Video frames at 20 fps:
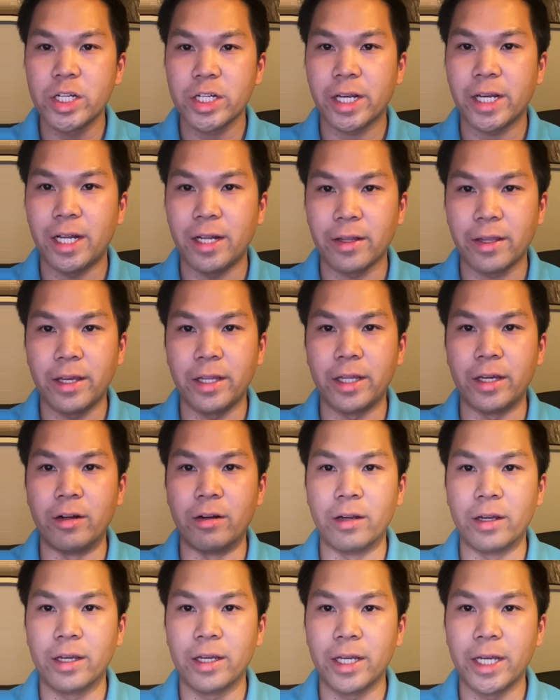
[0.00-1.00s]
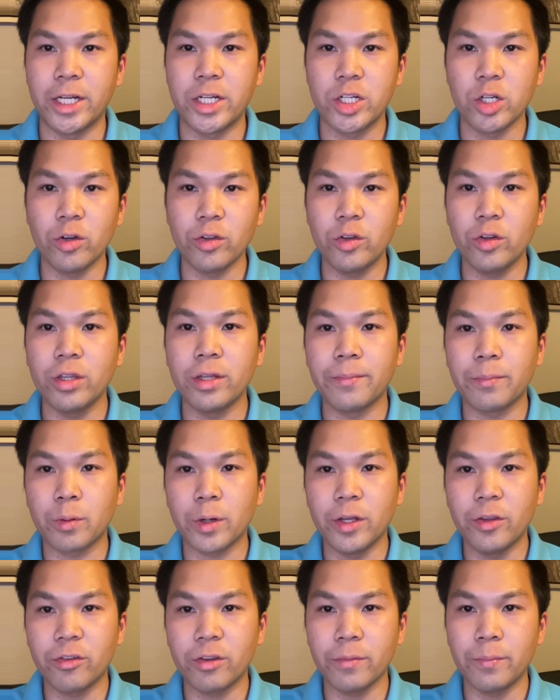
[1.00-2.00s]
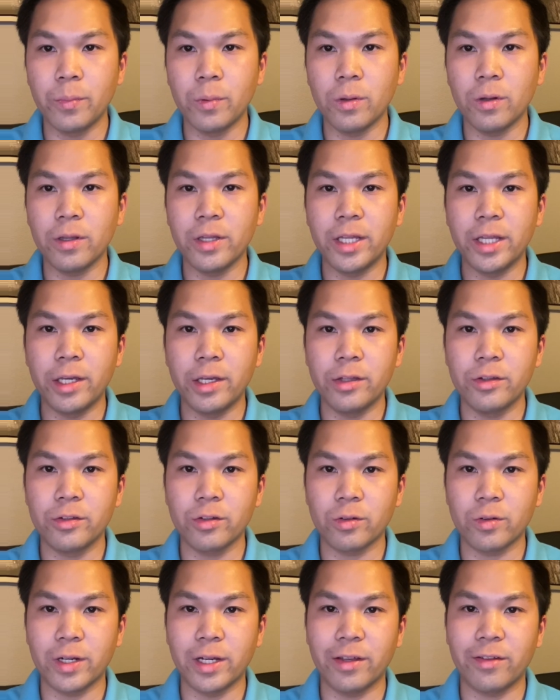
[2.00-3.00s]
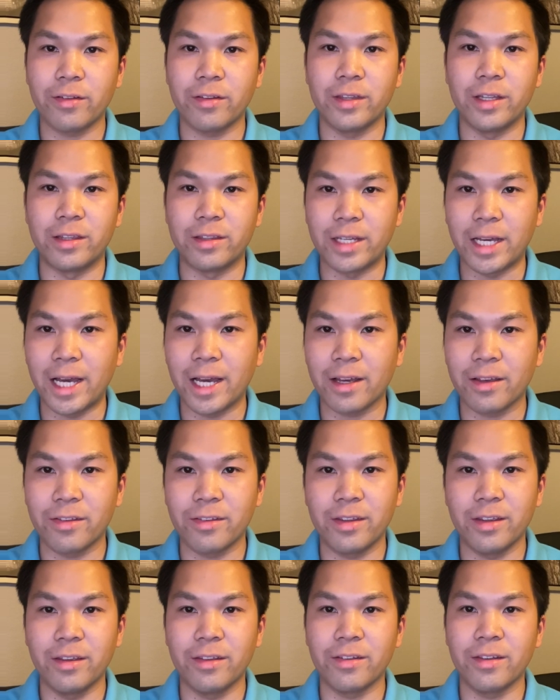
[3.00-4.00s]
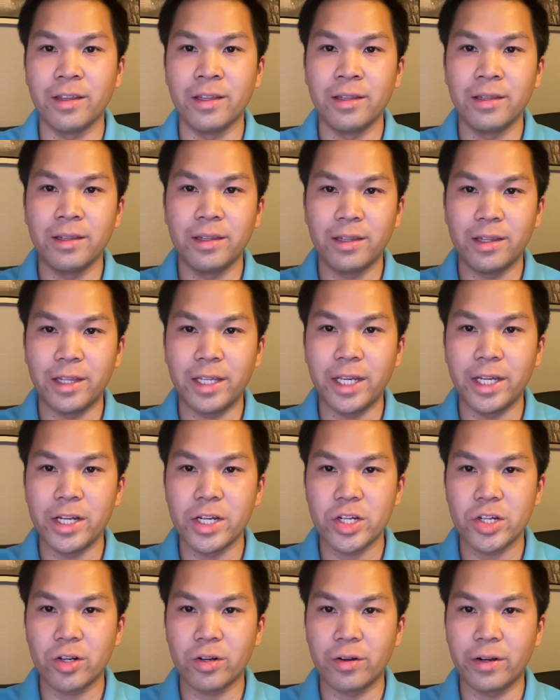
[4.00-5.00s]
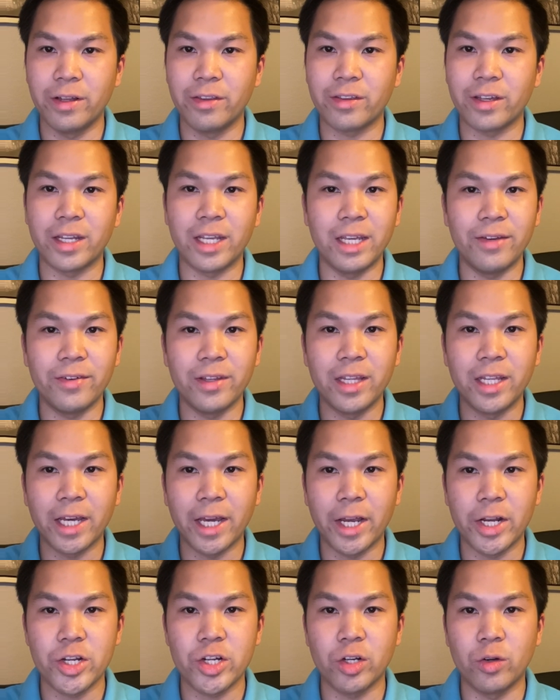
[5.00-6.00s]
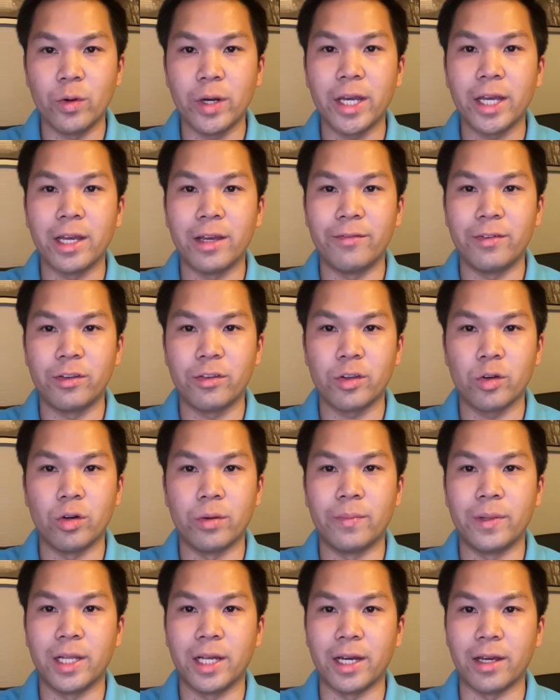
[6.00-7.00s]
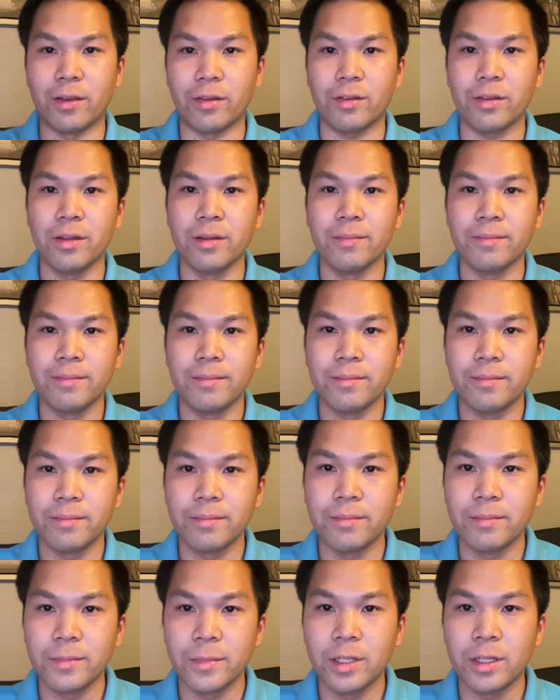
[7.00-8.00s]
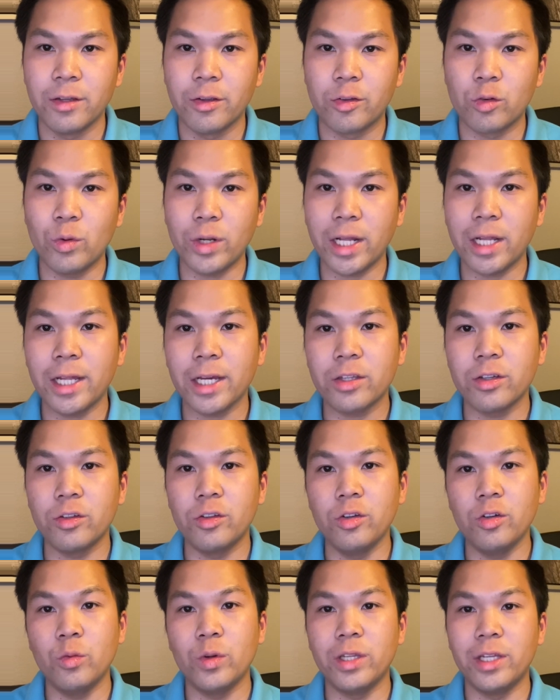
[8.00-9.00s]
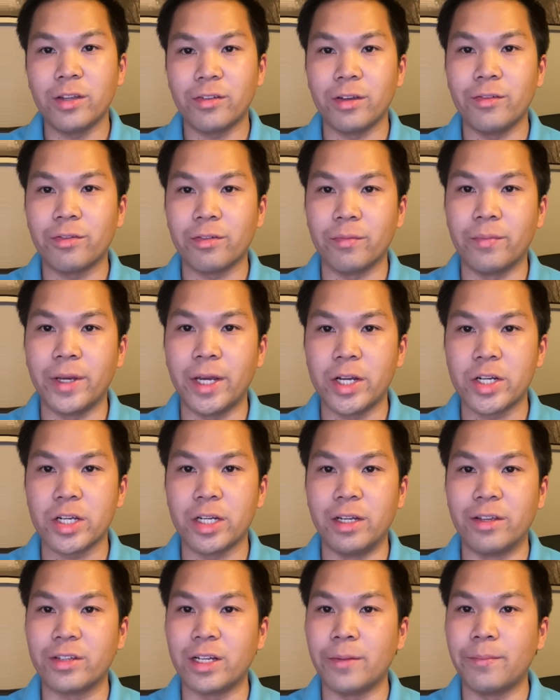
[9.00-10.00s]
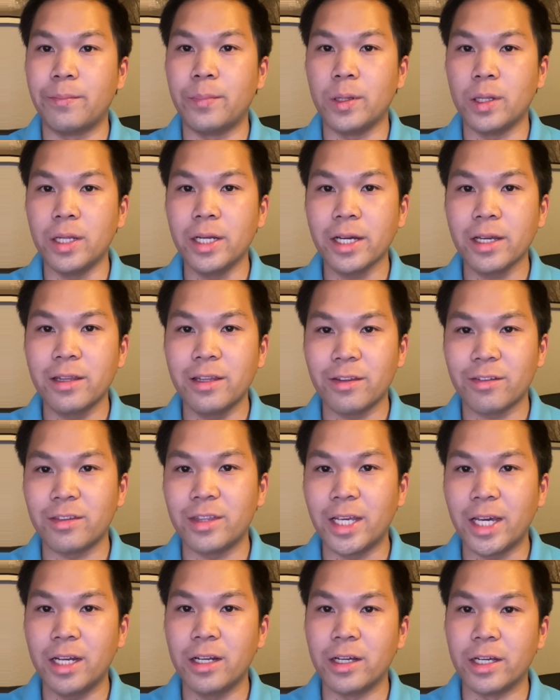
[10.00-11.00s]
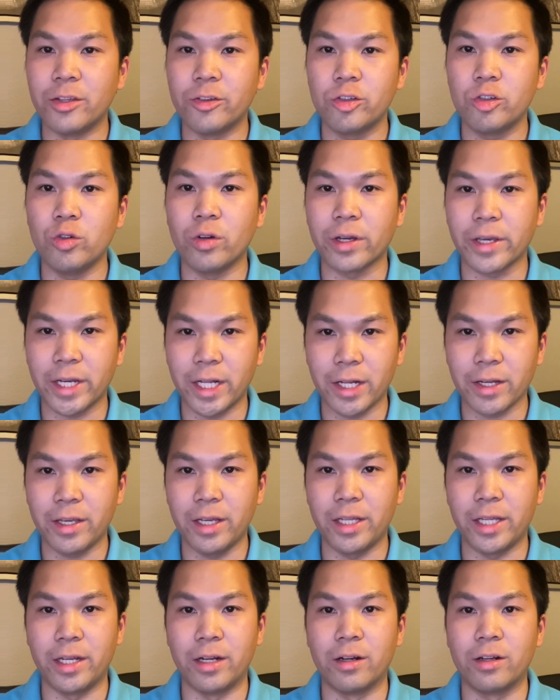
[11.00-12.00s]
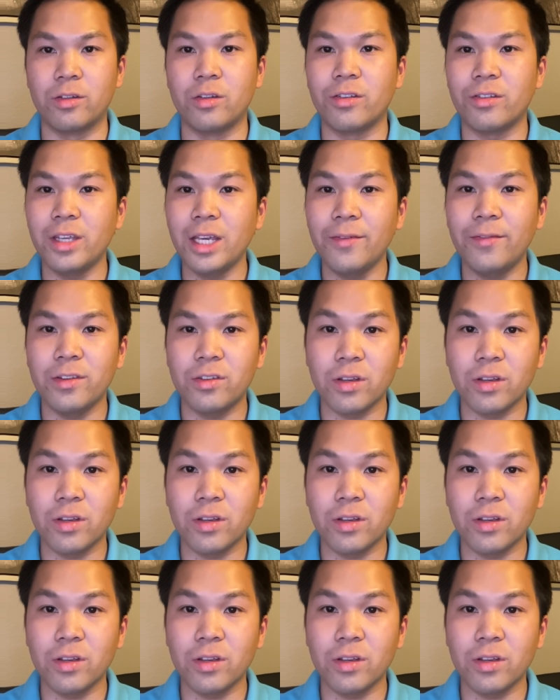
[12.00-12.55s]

calculator. It shows you the principal, the interest, the taxes, the insurance, and even the HOA if it so applies. So what I like to do with this information is I'll plug this data into a calculator to see if it's a